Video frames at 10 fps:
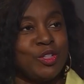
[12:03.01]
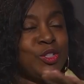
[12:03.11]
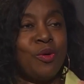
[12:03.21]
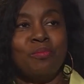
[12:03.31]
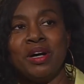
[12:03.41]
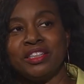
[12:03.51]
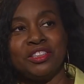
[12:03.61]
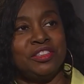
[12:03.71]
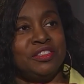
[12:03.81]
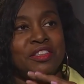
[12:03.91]
so
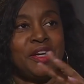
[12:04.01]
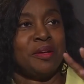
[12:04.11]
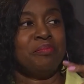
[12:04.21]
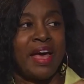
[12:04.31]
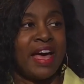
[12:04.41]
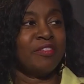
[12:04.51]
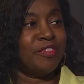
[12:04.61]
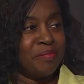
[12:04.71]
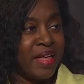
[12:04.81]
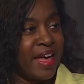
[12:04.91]
much to unpack
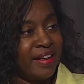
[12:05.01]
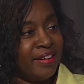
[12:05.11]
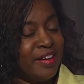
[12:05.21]
from that.